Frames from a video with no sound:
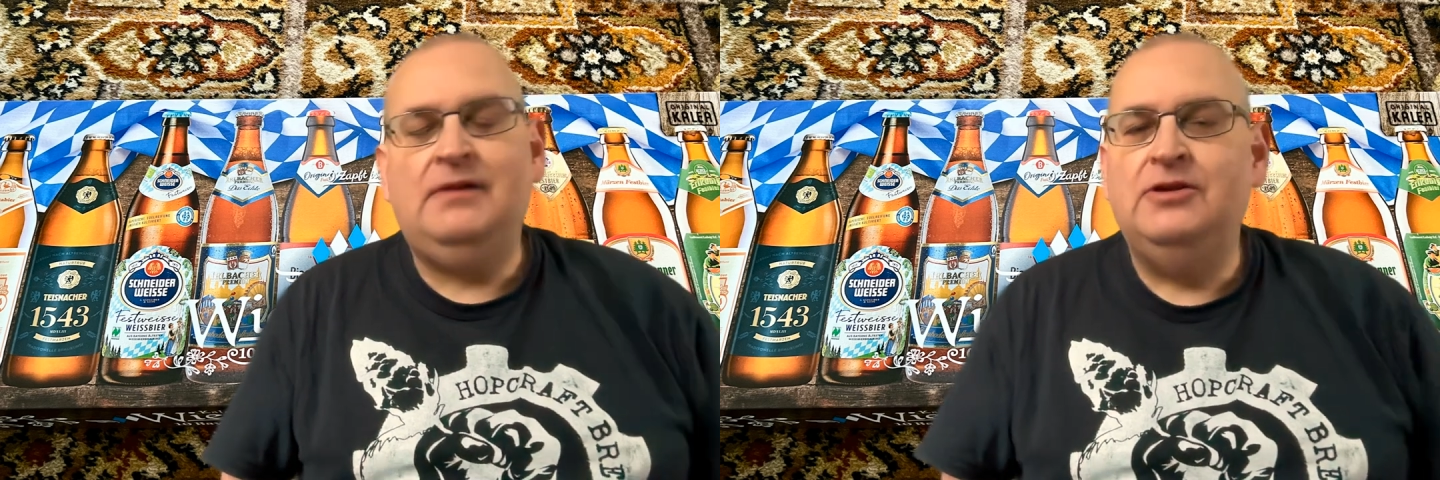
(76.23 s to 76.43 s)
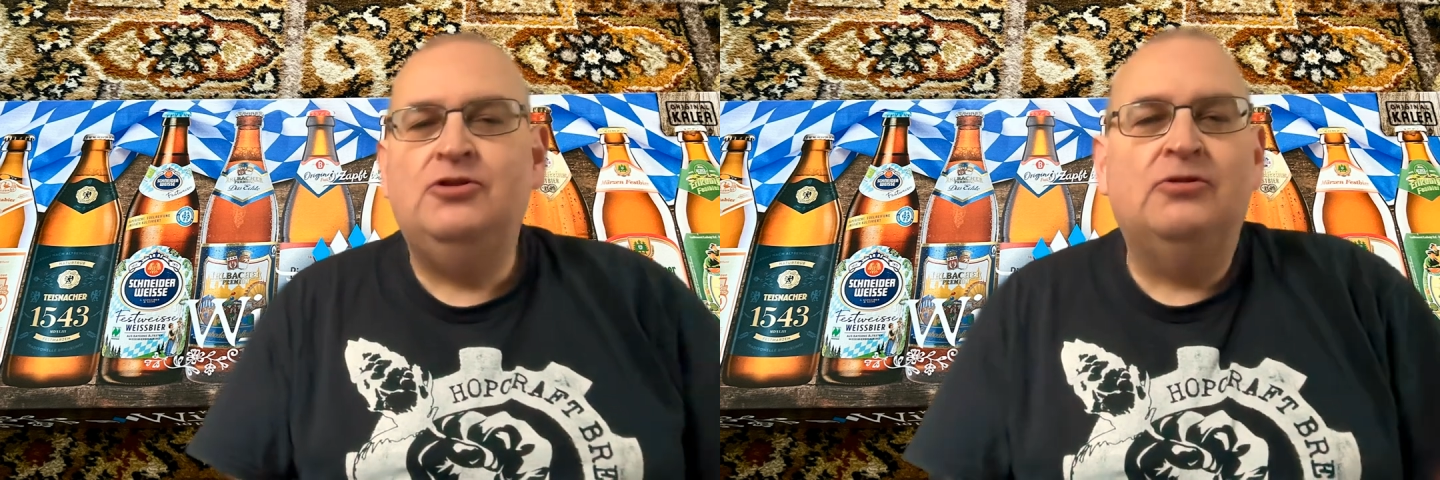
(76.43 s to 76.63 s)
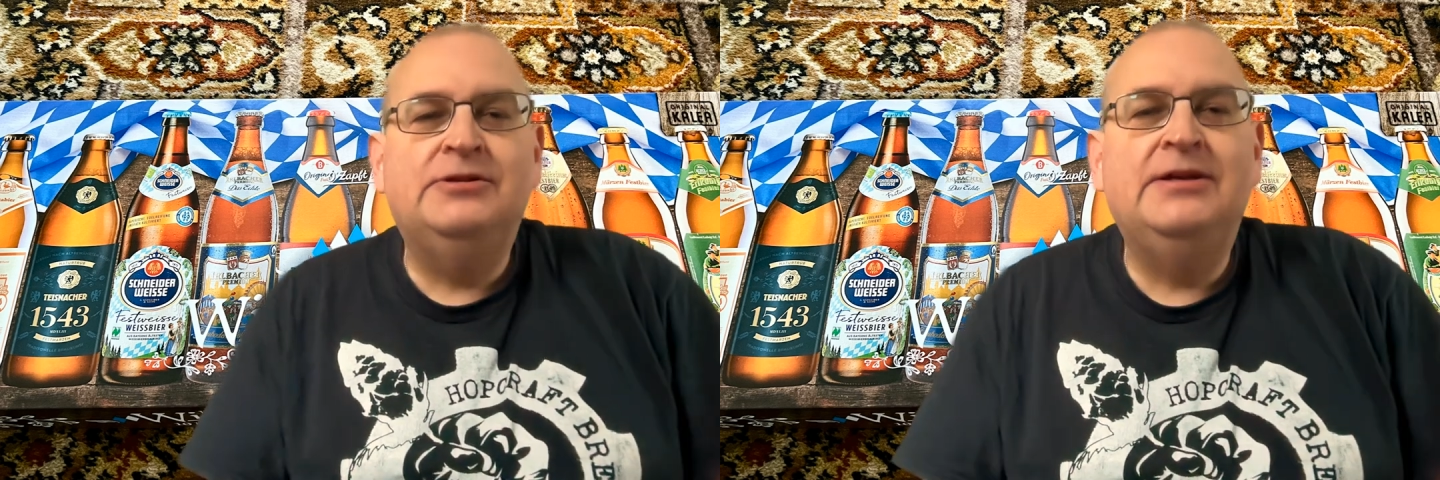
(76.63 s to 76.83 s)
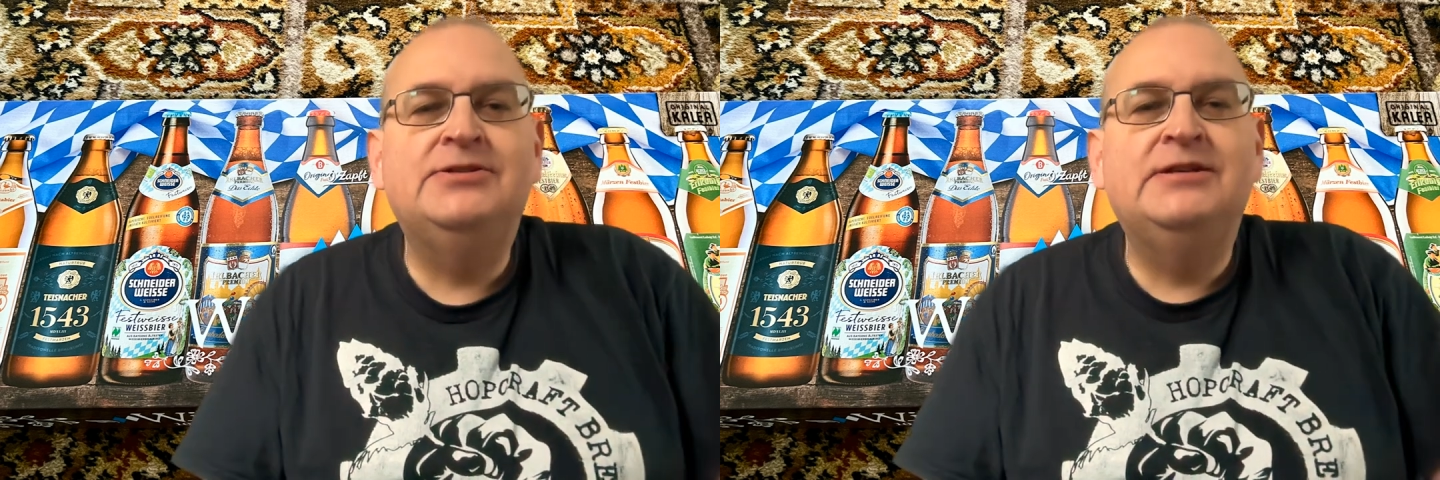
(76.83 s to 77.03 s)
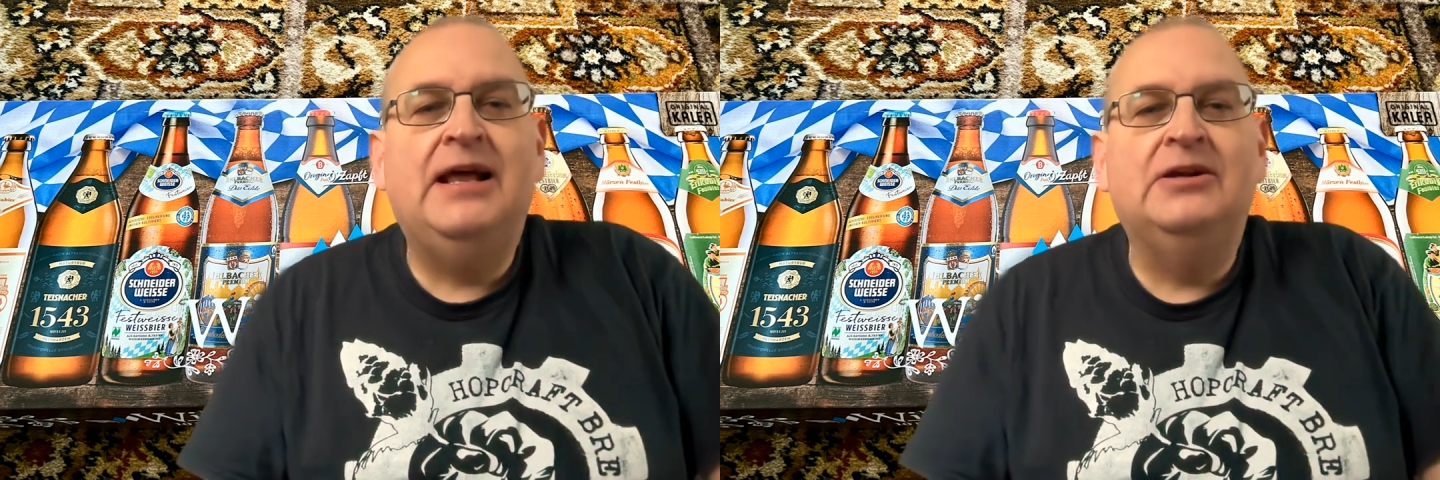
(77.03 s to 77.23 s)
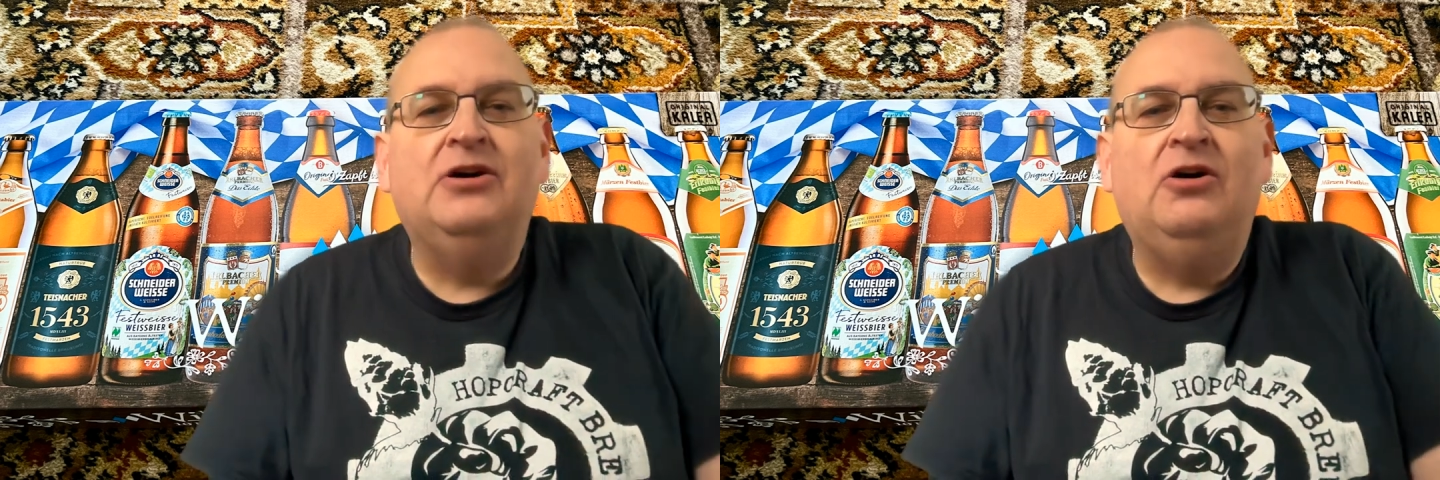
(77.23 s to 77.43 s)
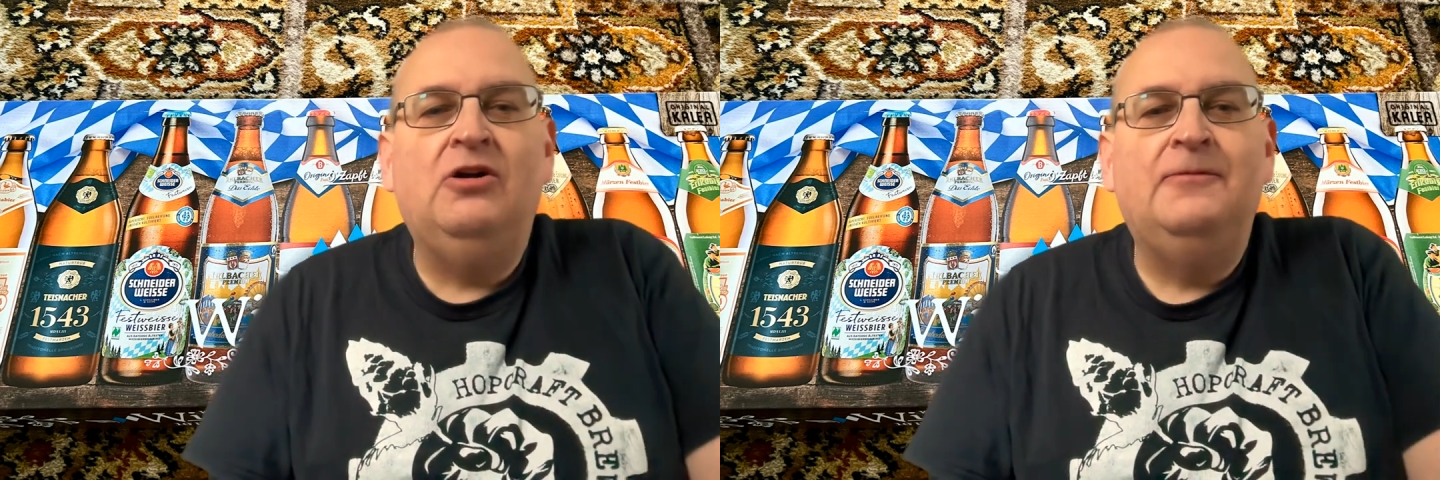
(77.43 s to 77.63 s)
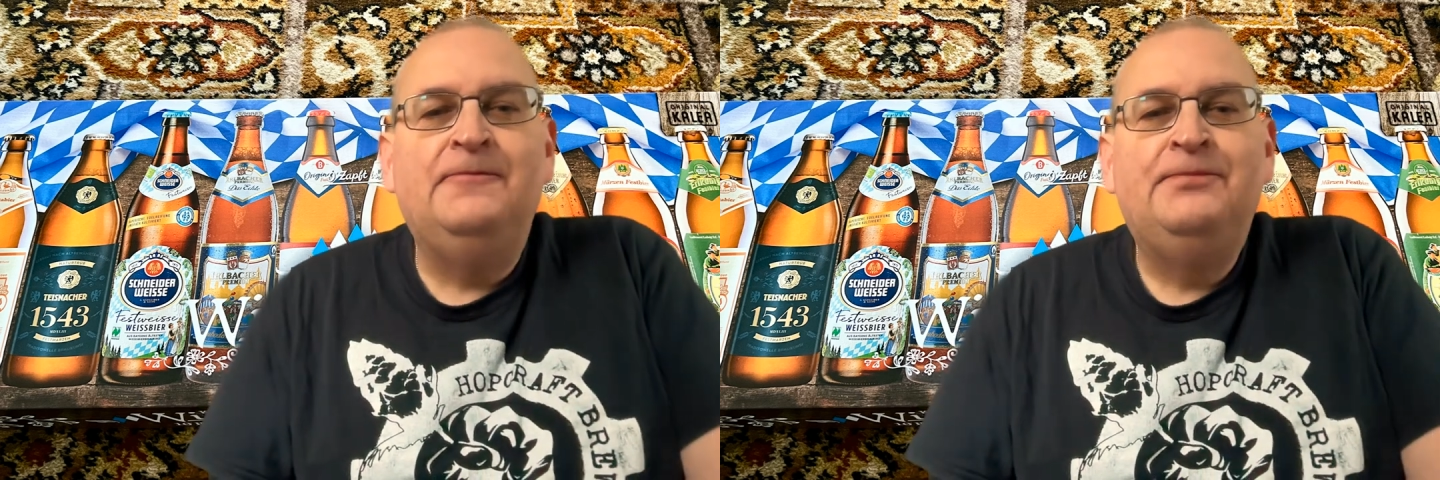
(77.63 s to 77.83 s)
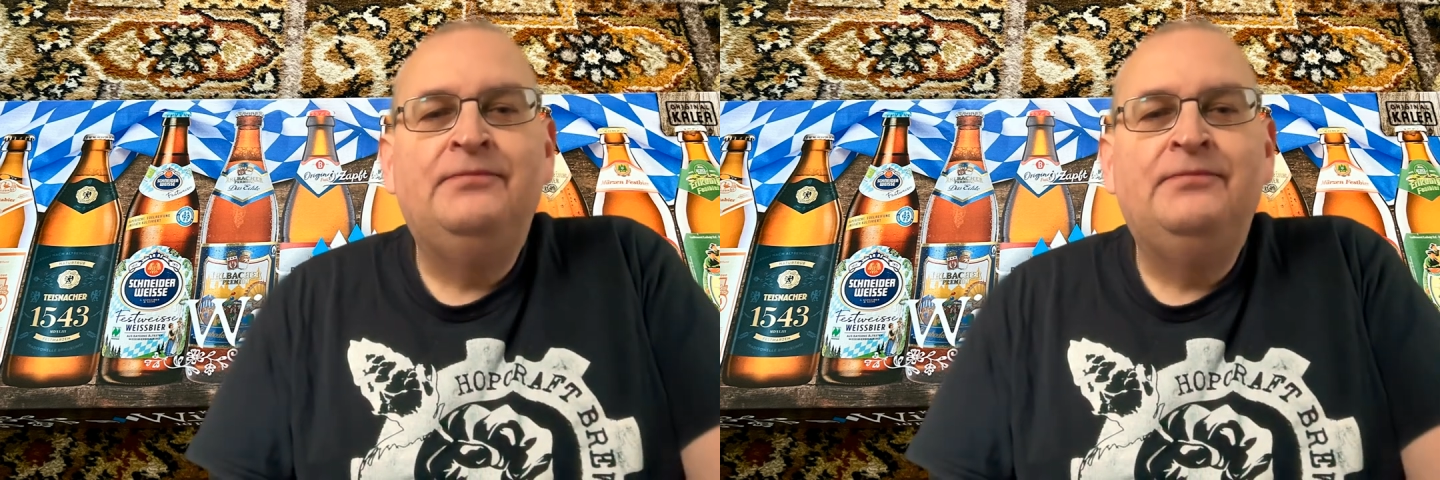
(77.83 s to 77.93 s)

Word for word: You don't taste the alcohol.